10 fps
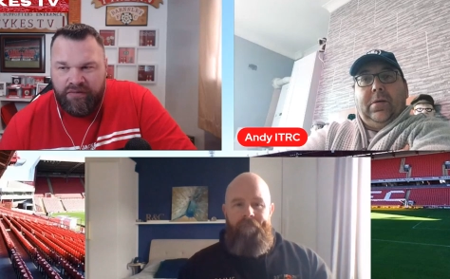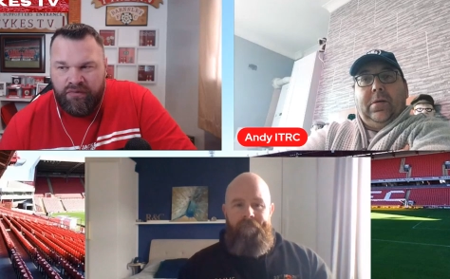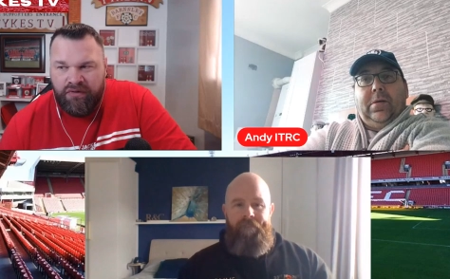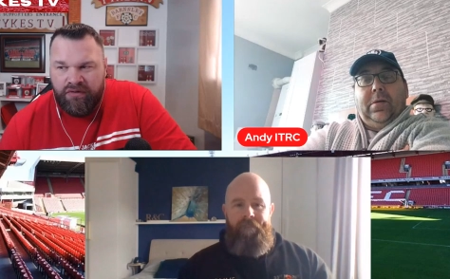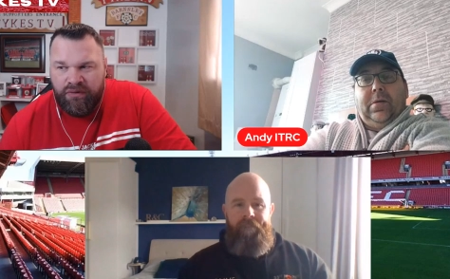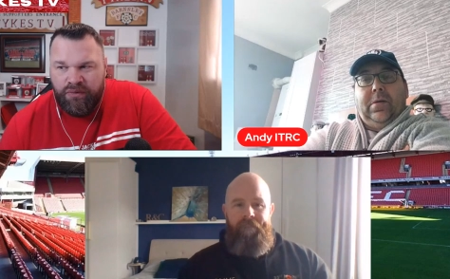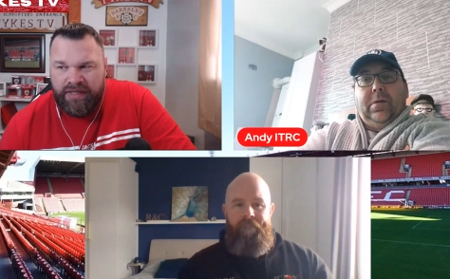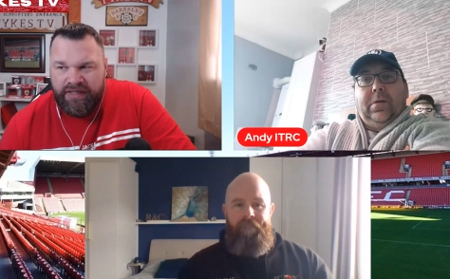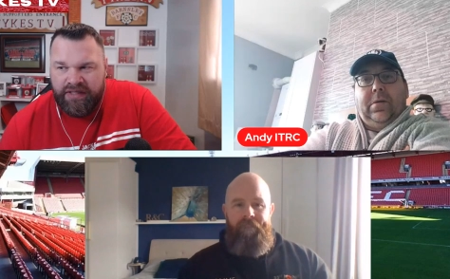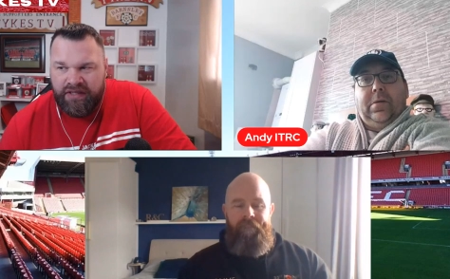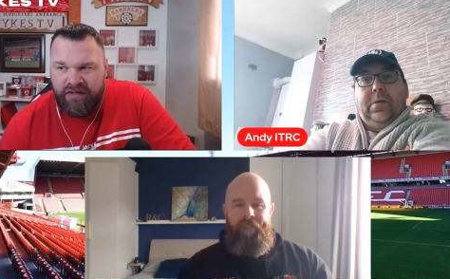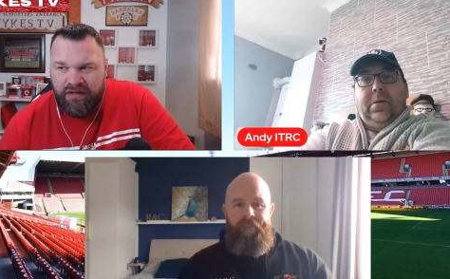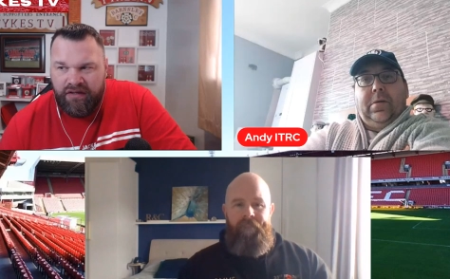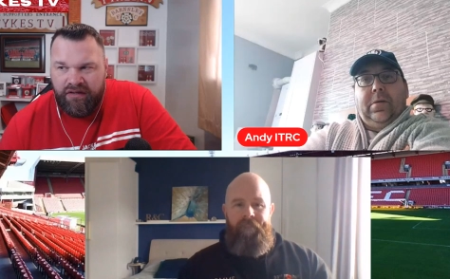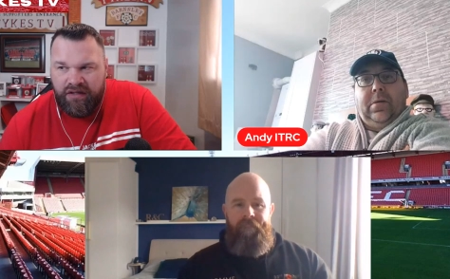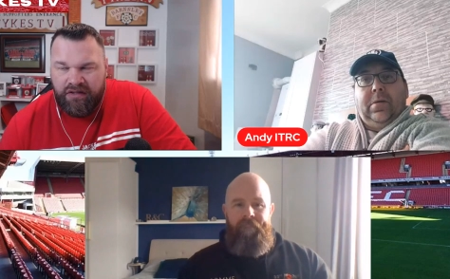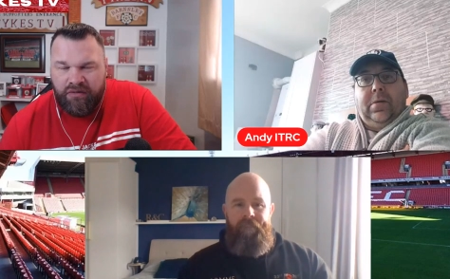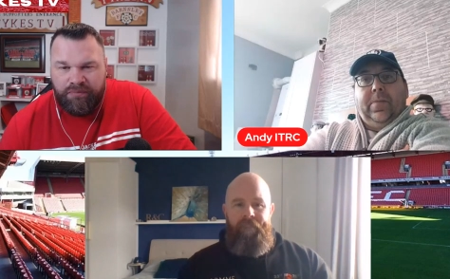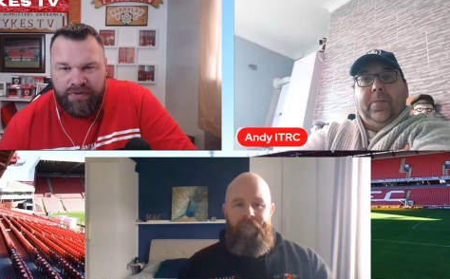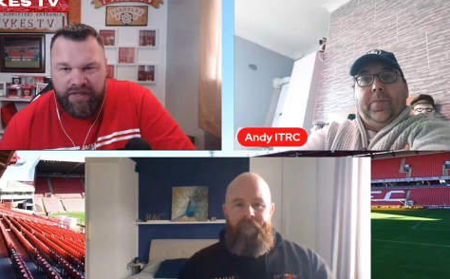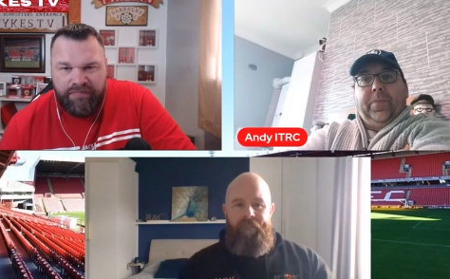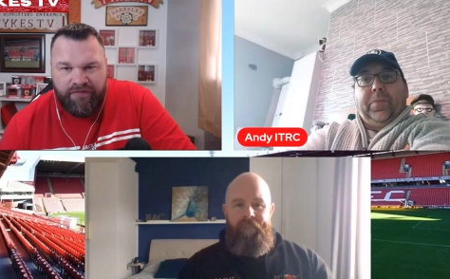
Speaker 1: was it was like a, a complete